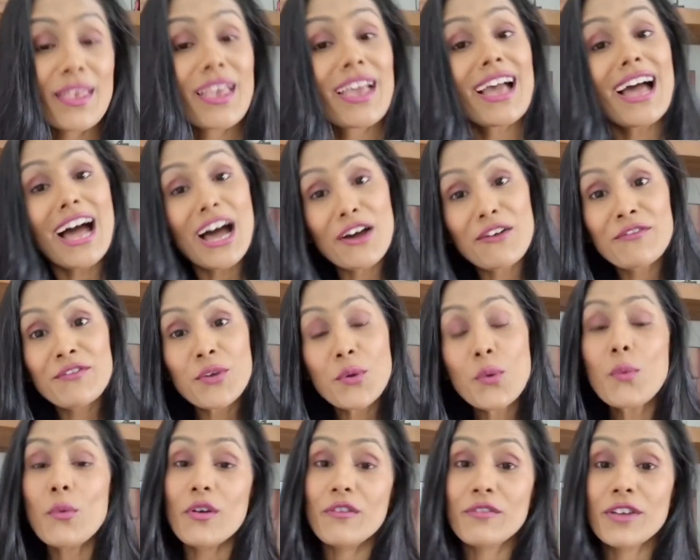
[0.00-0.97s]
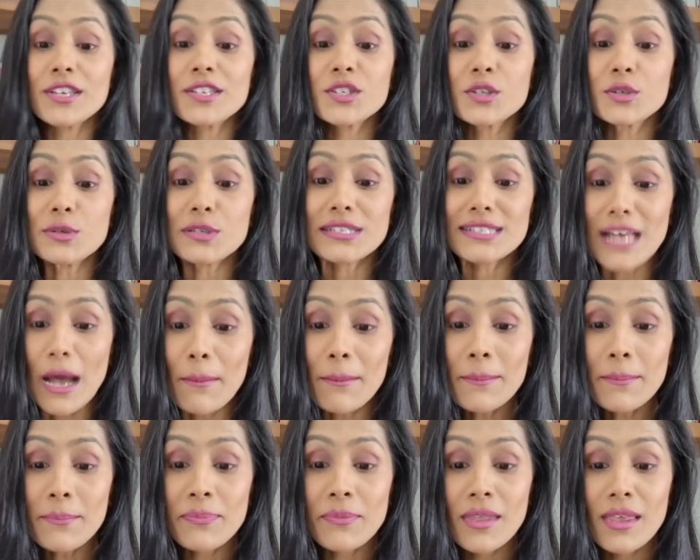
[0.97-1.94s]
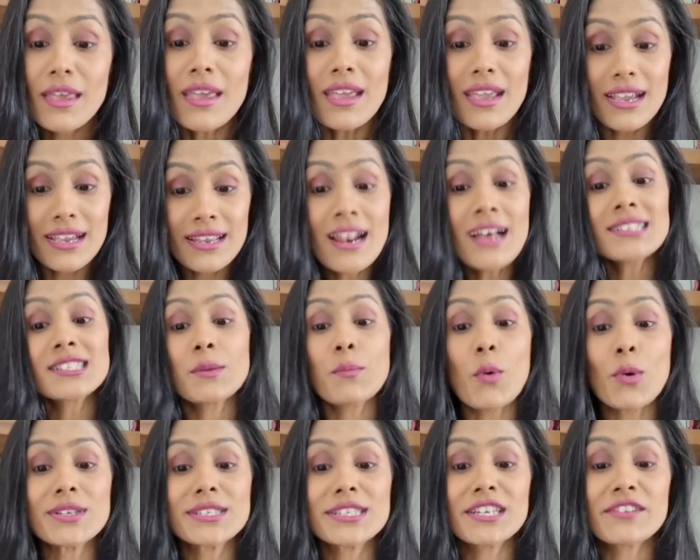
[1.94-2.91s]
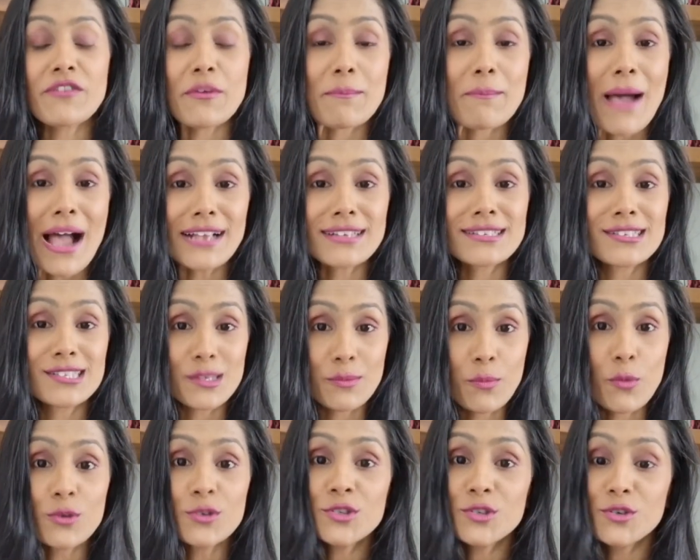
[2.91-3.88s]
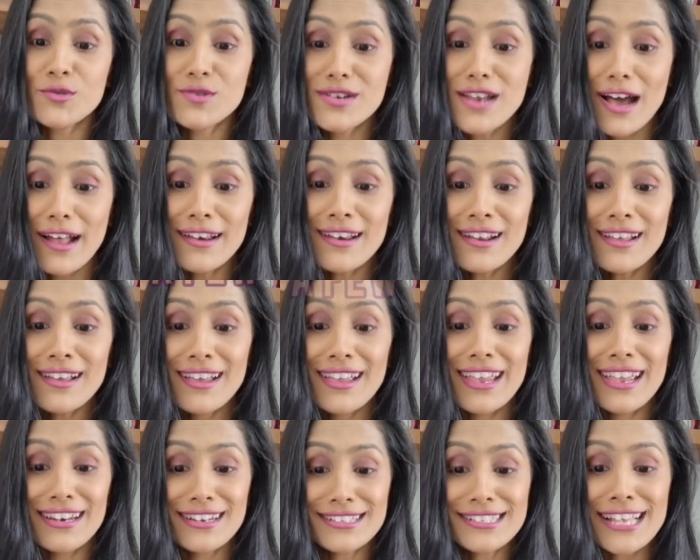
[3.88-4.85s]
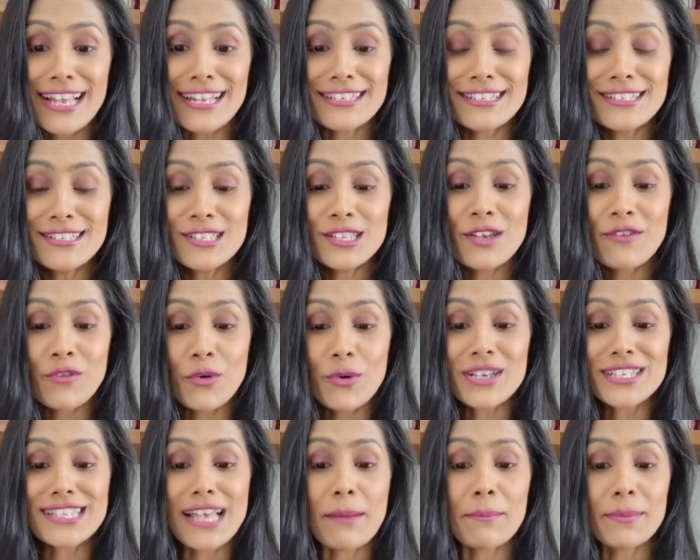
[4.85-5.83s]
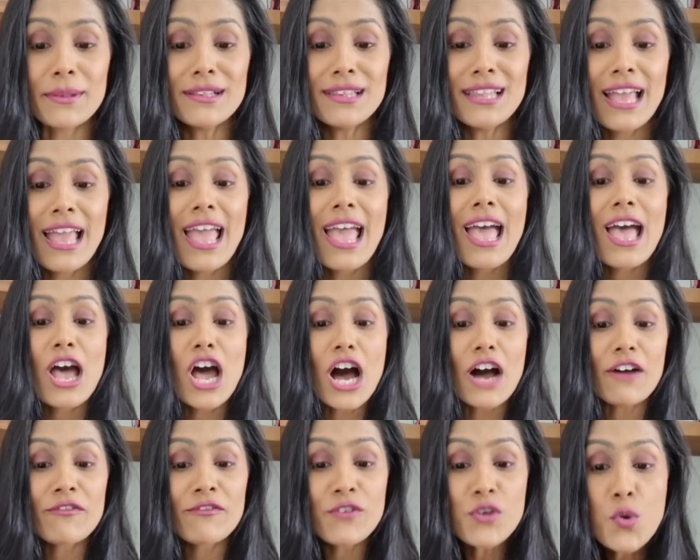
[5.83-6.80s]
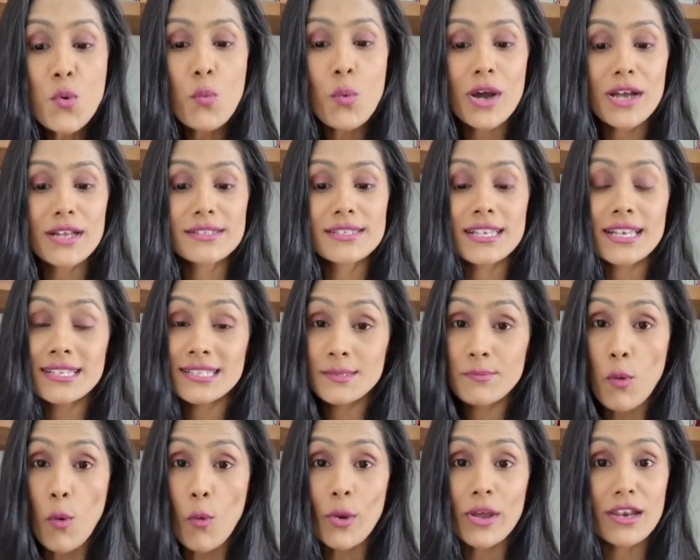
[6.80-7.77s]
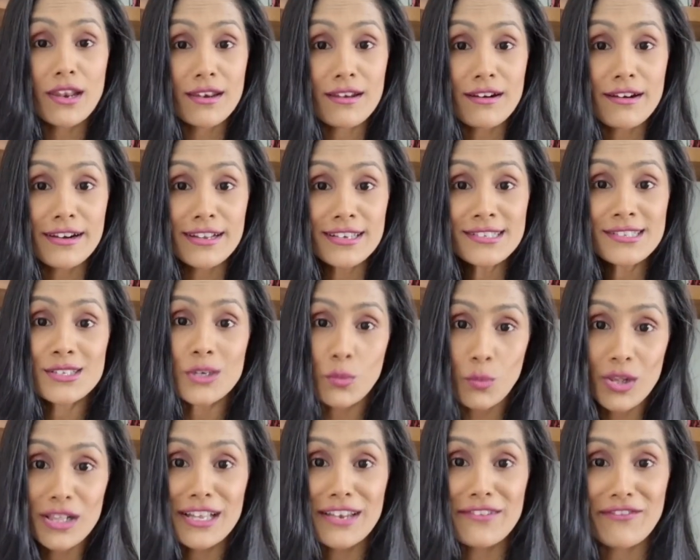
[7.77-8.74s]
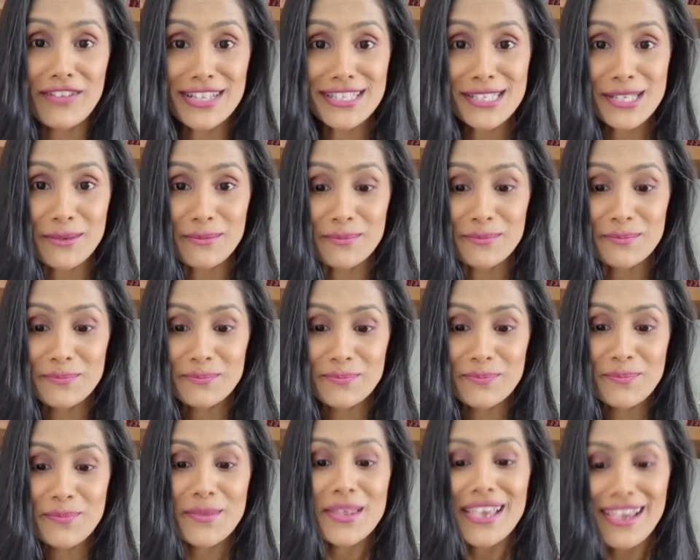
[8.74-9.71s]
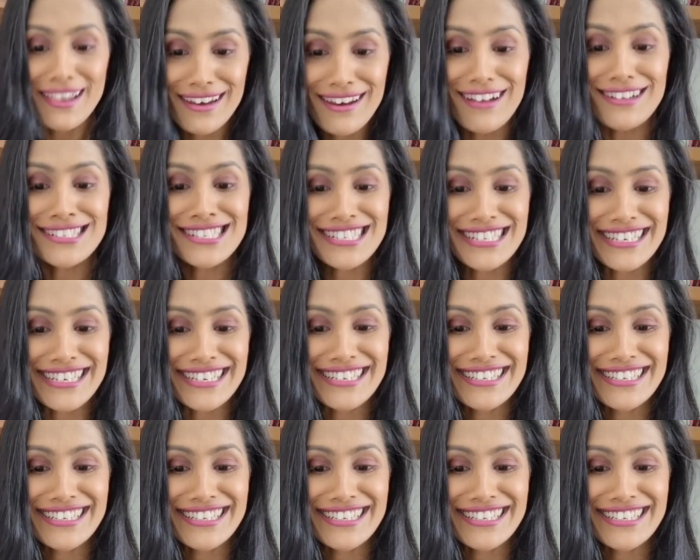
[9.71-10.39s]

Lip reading: A few refers to some. It has a positive impact as opposed to none in a sentence. For example, a few words spoken in earnest will convince him. And lastly,